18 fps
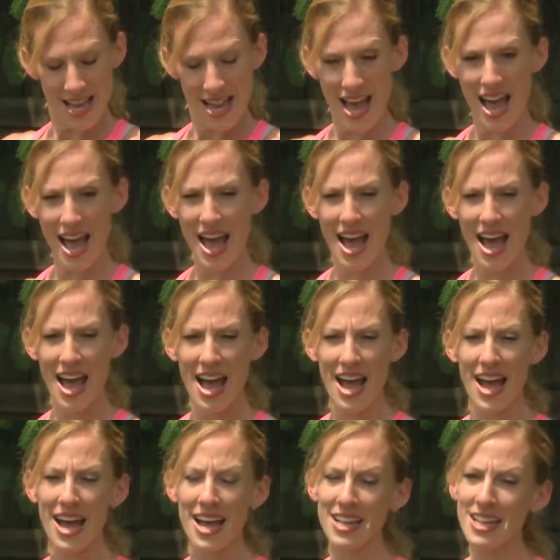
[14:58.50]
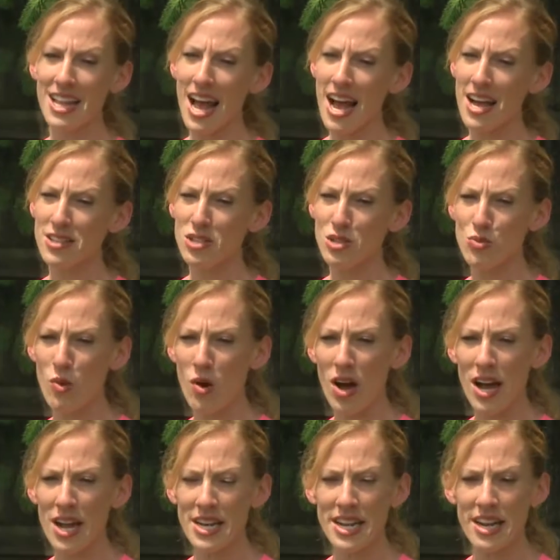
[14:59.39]
And last
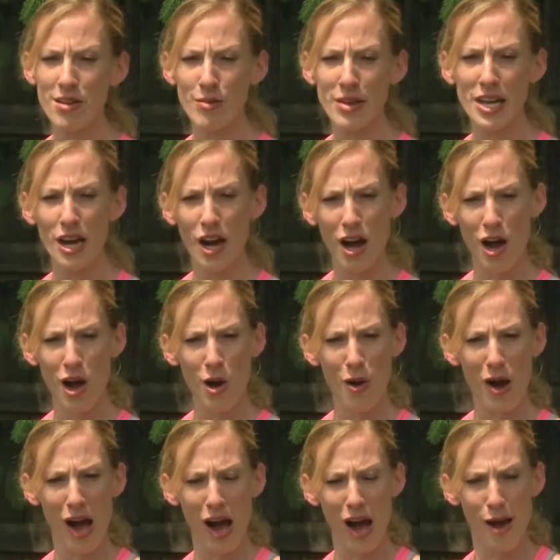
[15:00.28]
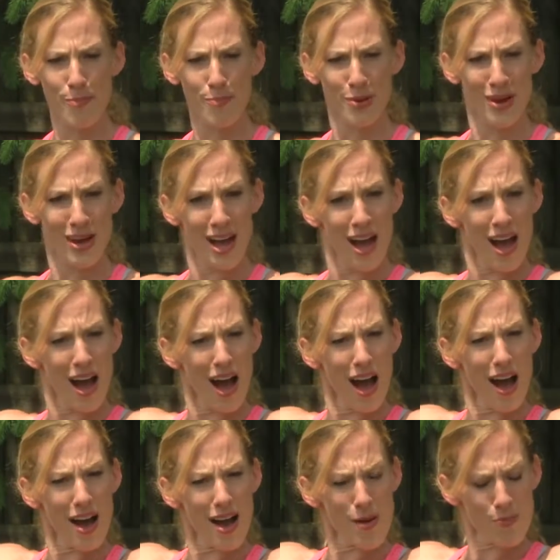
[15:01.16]
one, here we go. Up,
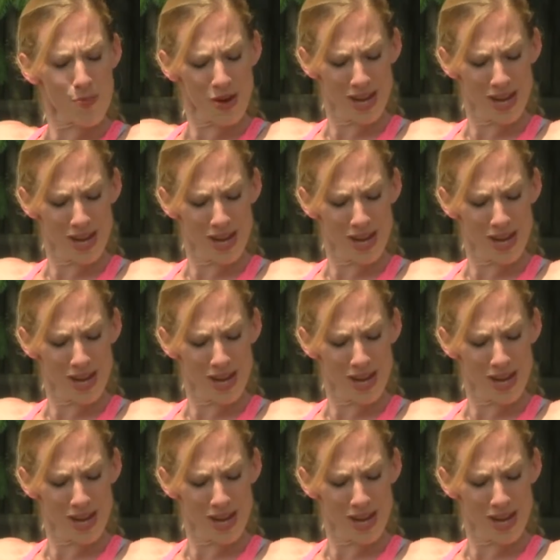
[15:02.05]
up,